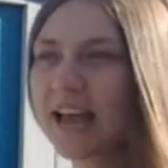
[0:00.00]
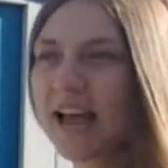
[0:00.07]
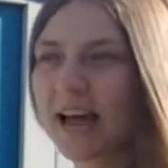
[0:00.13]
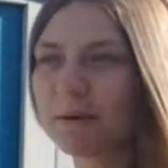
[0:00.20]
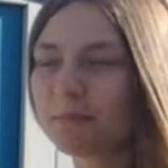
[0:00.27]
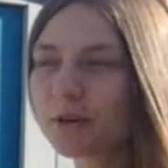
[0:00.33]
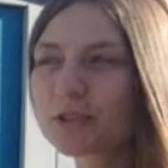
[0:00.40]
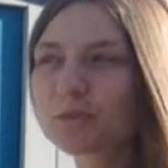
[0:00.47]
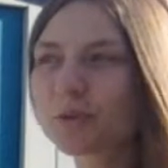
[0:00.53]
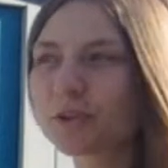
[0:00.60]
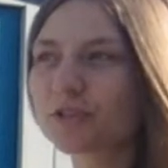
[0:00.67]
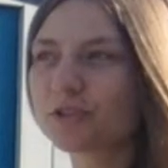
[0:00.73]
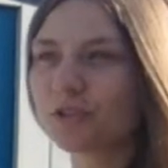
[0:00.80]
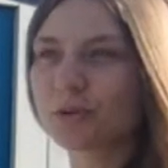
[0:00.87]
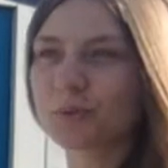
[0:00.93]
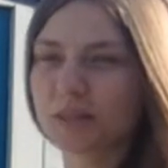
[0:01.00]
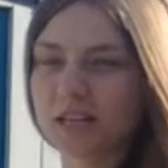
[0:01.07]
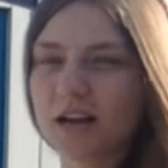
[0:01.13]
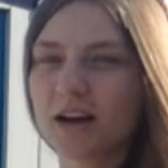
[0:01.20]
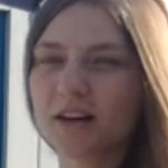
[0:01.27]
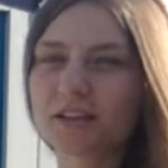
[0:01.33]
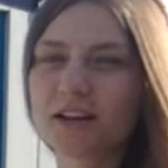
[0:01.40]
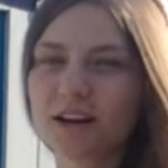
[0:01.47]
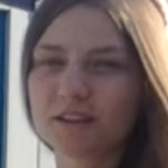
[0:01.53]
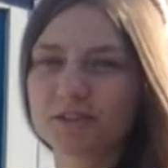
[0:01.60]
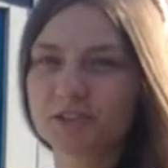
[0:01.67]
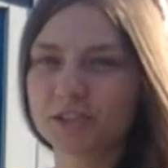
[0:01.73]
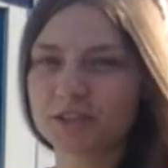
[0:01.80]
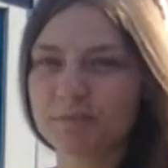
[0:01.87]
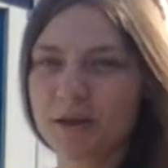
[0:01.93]
and much more to do with the
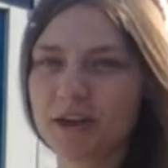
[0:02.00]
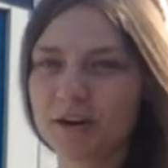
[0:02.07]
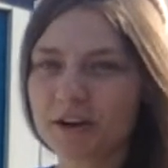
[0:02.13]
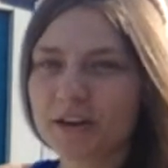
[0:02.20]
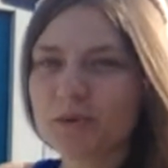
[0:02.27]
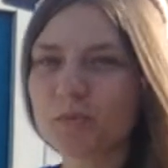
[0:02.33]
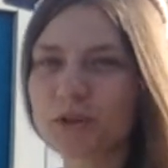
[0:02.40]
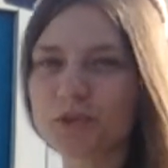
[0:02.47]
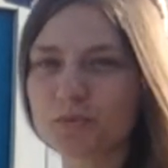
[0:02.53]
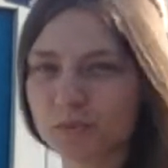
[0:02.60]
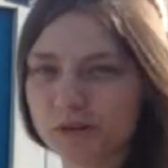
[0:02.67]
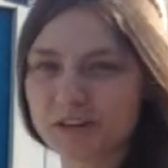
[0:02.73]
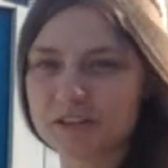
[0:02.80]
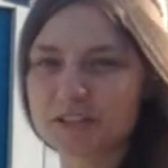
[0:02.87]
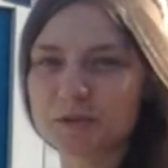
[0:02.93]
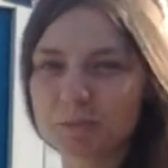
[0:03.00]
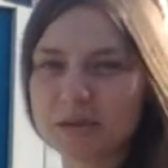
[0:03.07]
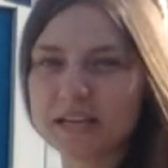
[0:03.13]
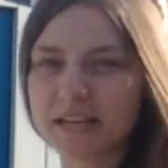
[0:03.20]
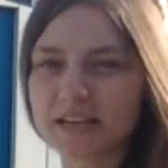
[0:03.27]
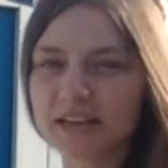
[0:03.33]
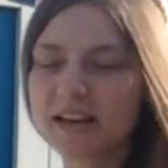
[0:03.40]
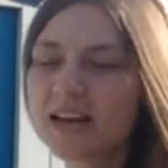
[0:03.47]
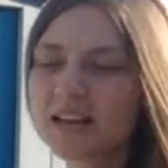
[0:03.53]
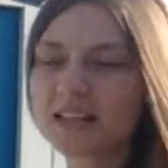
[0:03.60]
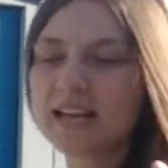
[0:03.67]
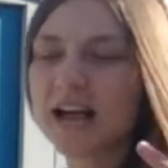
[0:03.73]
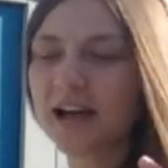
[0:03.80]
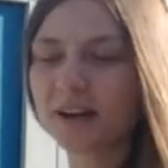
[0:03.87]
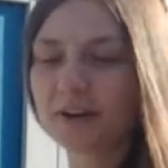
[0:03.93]
unconscious manner in which we are speaking,
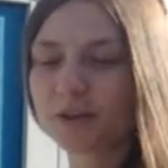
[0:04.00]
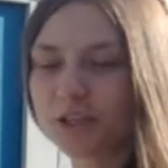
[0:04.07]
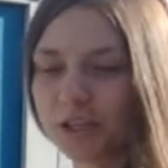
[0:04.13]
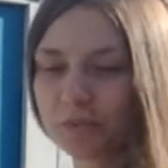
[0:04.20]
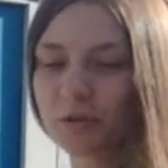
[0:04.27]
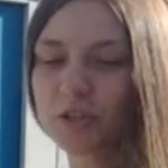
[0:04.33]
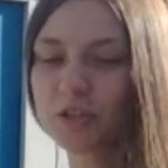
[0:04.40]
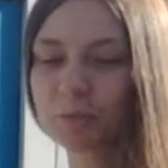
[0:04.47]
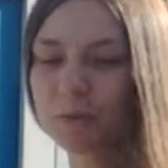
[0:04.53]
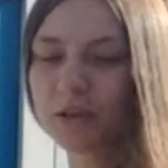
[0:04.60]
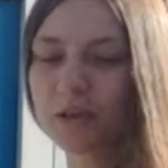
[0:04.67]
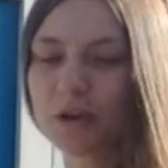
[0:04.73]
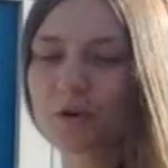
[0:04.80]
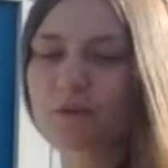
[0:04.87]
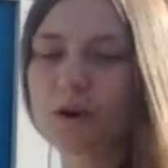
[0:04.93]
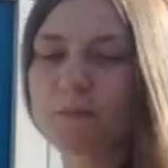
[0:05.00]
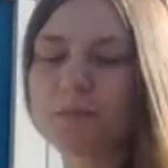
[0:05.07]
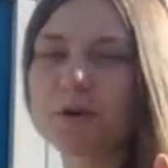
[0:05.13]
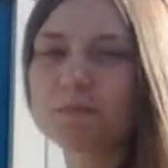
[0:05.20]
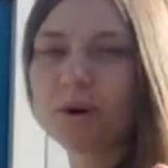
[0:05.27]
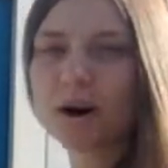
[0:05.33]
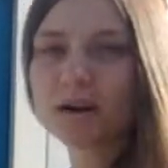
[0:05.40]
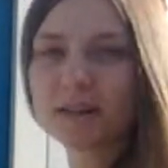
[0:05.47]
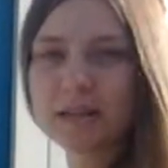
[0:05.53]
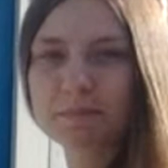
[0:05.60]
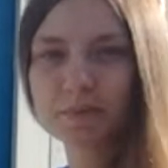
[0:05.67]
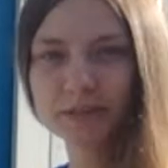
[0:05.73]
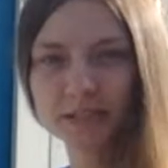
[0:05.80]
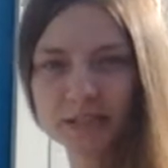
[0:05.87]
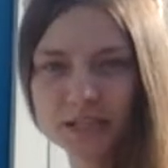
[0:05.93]
the energy we're speaking from, the bodily
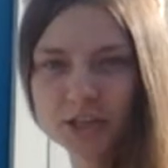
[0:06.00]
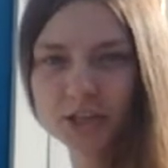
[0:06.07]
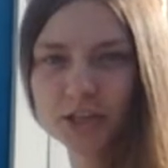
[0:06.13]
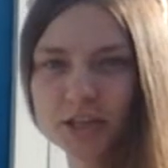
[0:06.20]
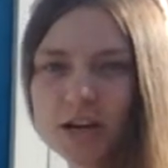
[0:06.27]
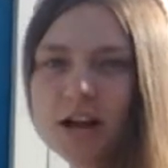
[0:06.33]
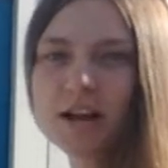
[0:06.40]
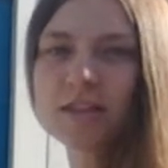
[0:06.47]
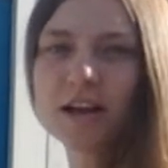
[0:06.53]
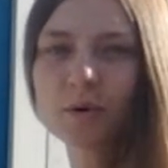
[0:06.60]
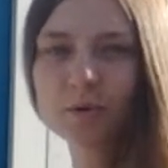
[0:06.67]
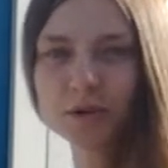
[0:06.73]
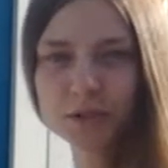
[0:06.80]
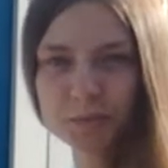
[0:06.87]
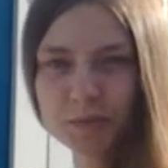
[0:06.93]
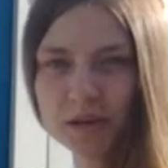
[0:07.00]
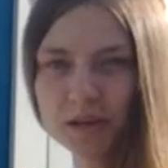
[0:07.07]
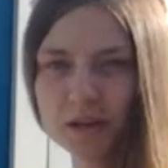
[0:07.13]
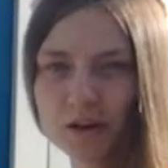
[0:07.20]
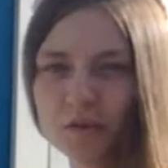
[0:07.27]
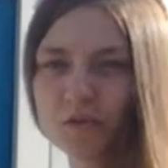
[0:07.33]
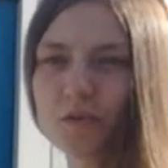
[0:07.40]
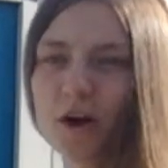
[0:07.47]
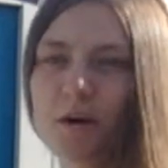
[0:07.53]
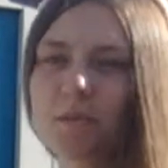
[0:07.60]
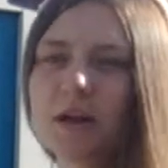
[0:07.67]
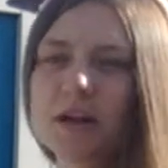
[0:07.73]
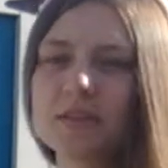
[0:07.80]
position that we're speaking from,